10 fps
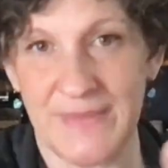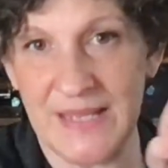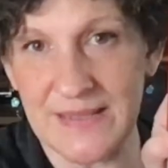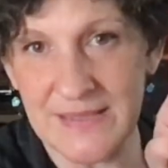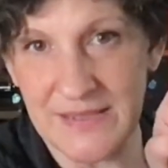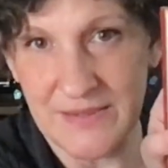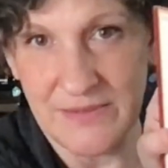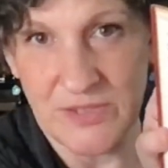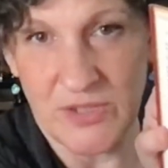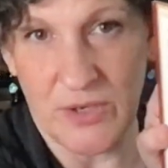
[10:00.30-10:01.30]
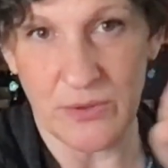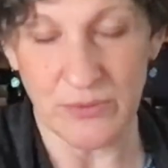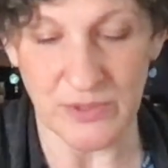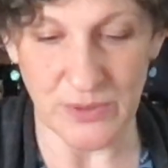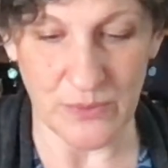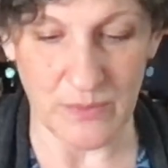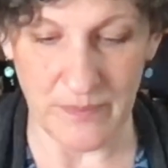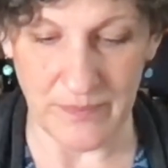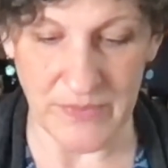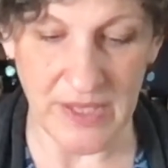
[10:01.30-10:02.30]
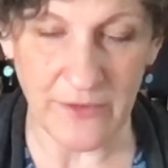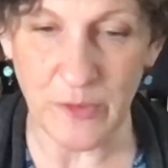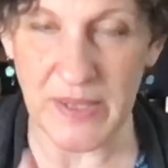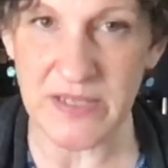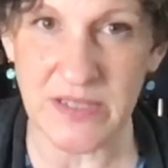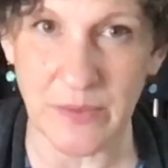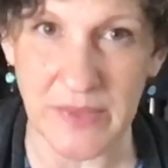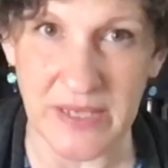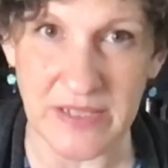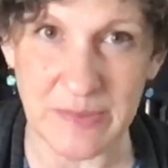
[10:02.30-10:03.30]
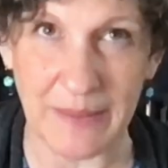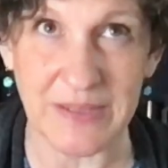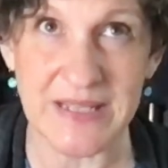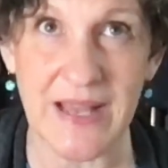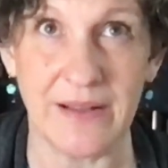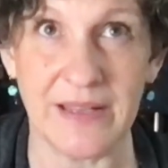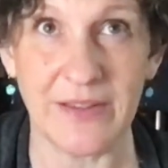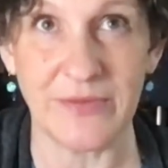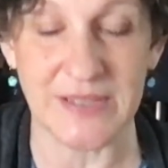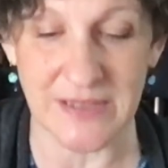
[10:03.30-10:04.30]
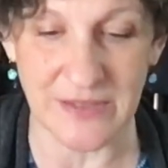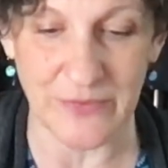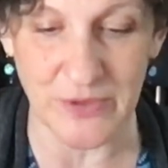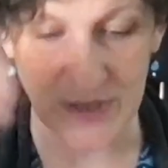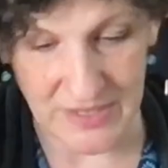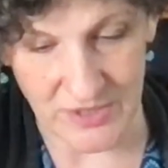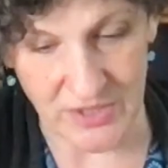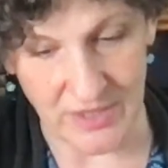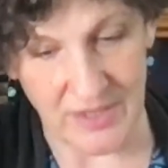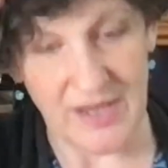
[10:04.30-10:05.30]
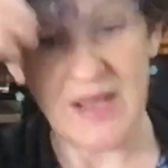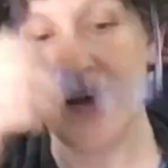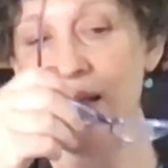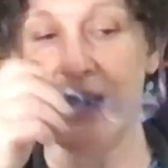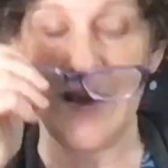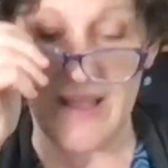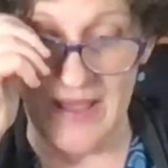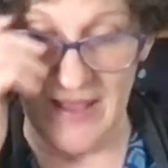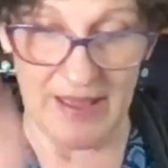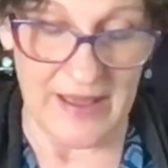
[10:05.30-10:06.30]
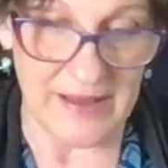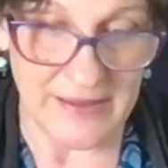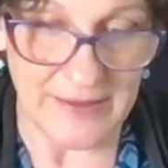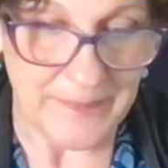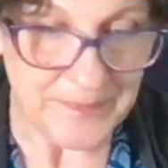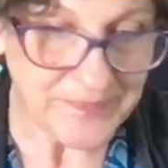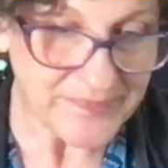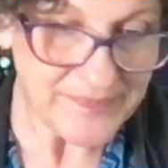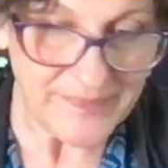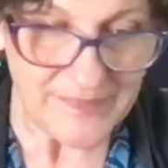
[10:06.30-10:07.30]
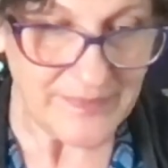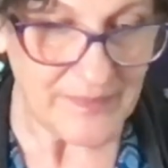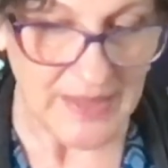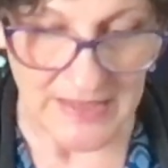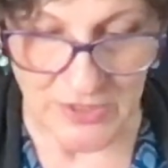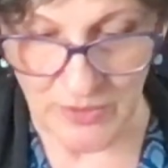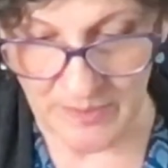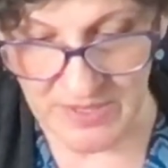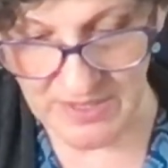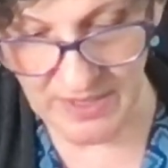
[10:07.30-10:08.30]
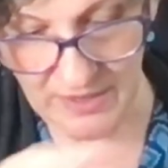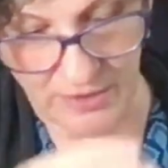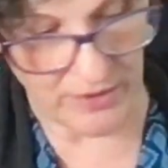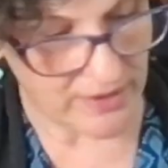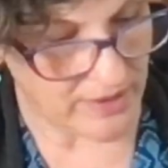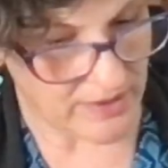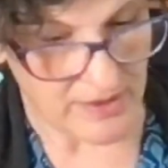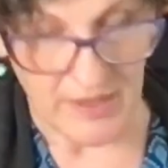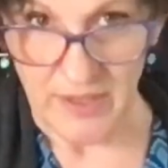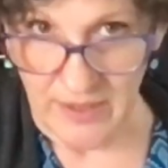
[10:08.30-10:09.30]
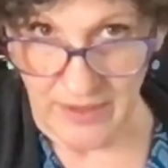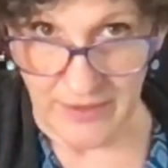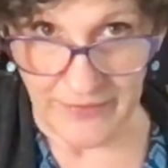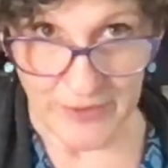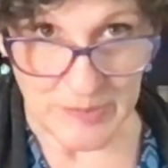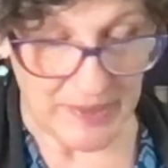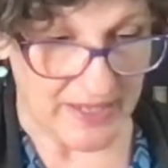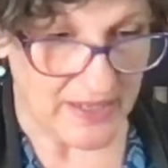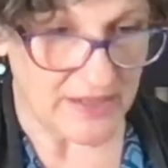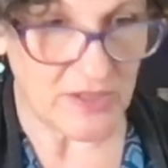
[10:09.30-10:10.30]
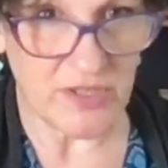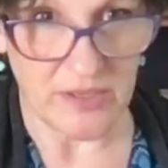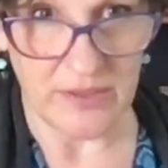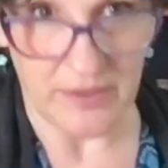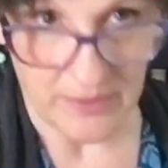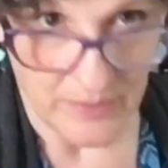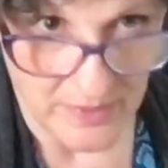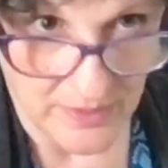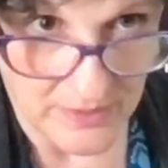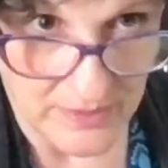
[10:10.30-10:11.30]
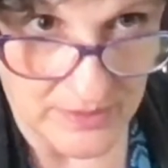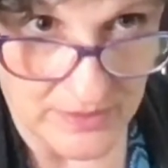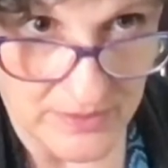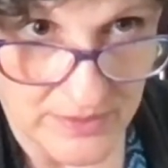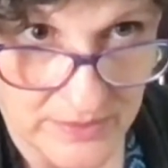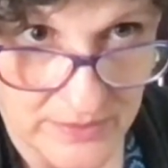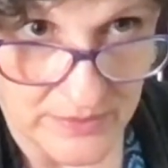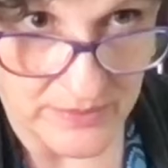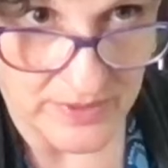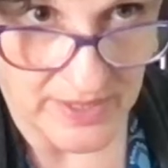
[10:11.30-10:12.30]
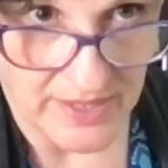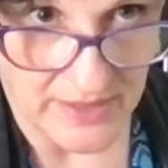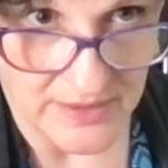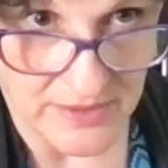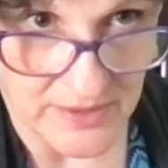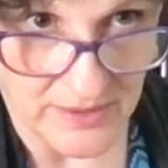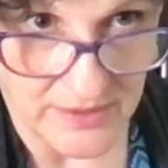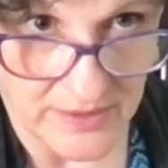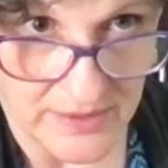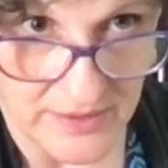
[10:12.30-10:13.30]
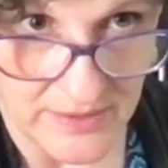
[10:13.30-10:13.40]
this shows the information that we need to be able to tell if this is a first edition. And so I'm just going to look on the first page. Here, I'll do the hands-on.